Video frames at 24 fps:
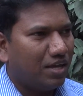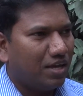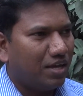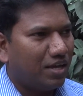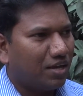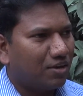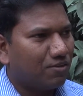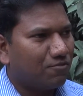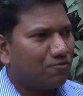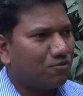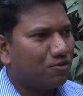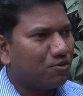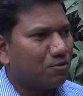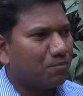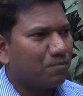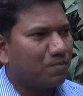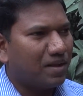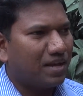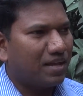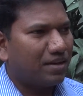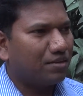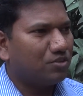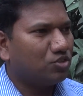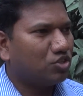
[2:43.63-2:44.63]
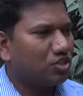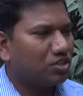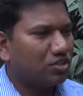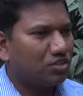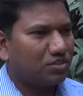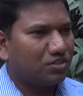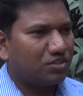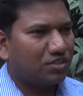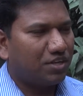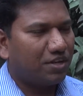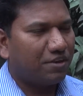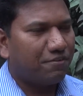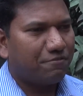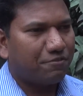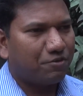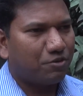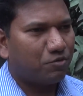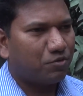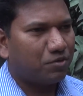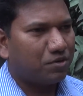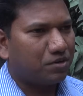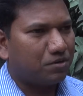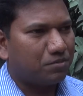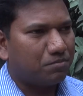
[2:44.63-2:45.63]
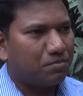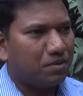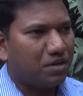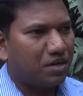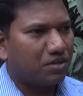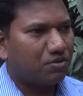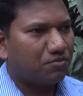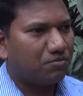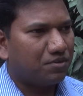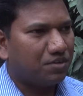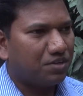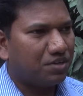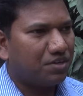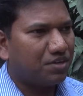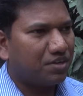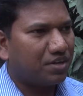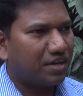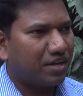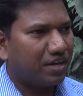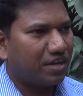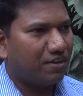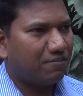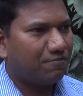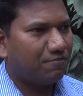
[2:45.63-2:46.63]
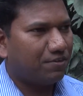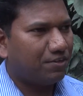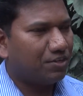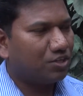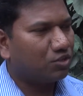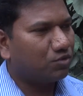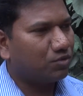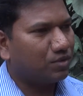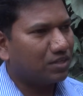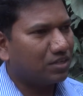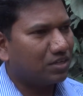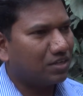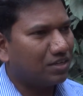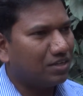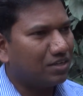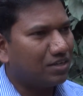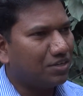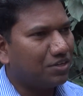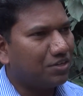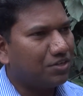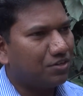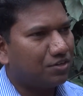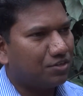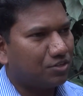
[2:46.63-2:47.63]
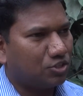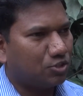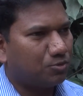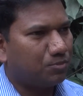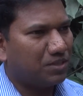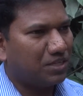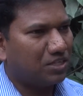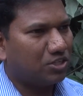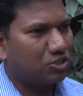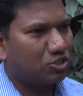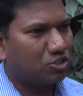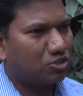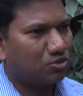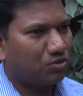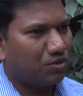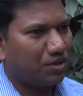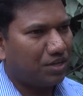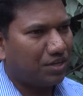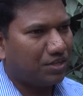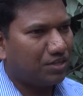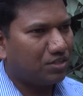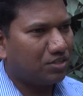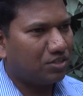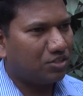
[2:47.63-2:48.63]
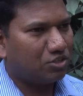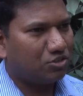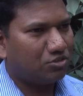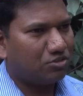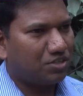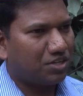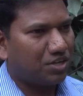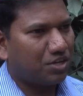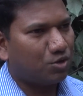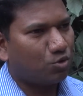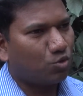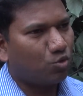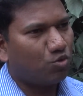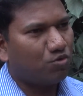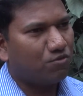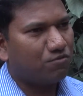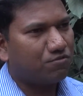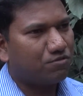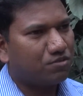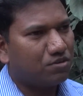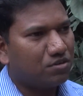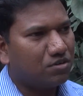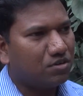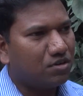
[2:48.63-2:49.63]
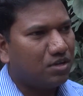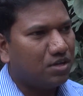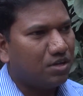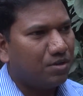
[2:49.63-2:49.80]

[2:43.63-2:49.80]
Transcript: And we were planting churches everywhere, but we didn't have adequate leaders being trained to take over.